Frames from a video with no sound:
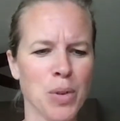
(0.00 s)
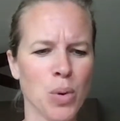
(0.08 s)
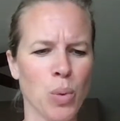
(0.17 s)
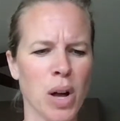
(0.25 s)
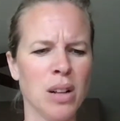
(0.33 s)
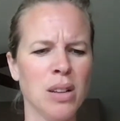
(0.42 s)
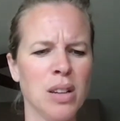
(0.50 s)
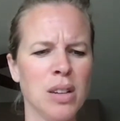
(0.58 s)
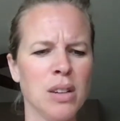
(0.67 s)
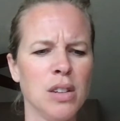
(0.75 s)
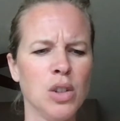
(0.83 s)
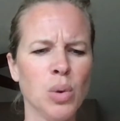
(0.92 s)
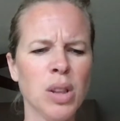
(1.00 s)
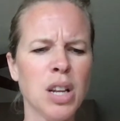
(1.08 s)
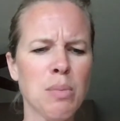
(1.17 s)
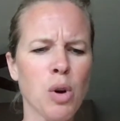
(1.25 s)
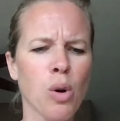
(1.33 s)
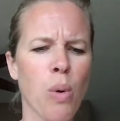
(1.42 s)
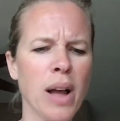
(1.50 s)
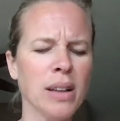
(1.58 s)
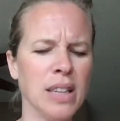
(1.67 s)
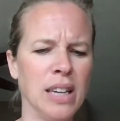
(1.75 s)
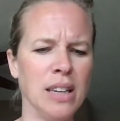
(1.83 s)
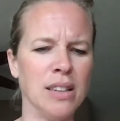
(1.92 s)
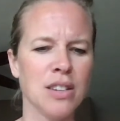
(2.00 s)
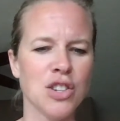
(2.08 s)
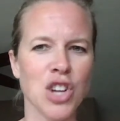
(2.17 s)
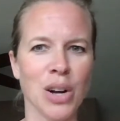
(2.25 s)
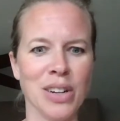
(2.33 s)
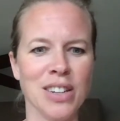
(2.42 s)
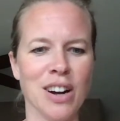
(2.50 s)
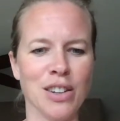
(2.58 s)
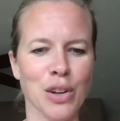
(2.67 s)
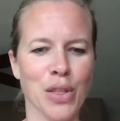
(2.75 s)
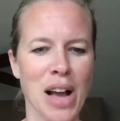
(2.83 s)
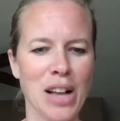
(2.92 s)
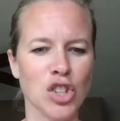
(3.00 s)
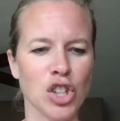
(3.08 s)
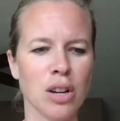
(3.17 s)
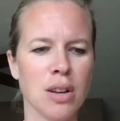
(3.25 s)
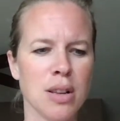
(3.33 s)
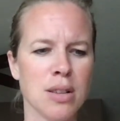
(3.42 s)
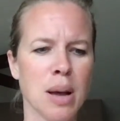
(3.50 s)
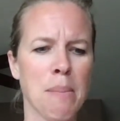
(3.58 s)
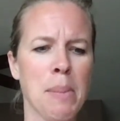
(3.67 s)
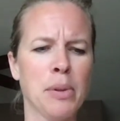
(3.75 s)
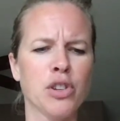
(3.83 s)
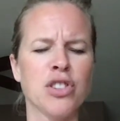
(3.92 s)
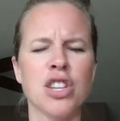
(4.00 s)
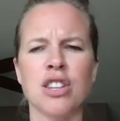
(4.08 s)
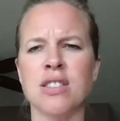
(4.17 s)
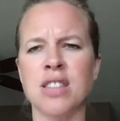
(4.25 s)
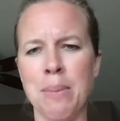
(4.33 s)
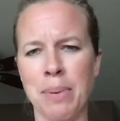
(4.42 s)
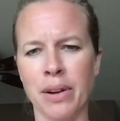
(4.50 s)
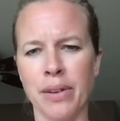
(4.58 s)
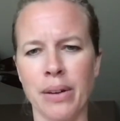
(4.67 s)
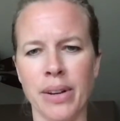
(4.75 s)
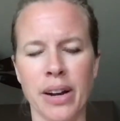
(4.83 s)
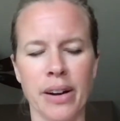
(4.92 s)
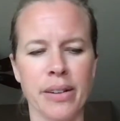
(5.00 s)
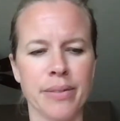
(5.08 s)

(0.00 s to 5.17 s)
Well, Do a little more quietly, shouted Dr. Thatcher. Some people are still sleeping around here.